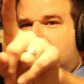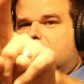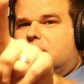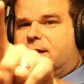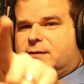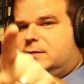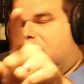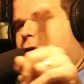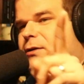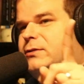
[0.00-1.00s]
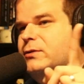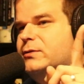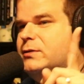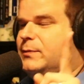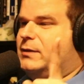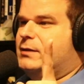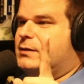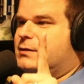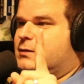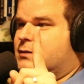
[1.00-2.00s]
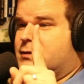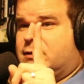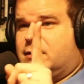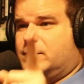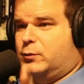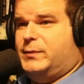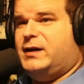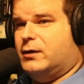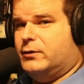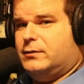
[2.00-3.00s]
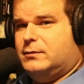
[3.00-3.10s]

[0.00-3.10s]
that's not your excuse to be unprepared.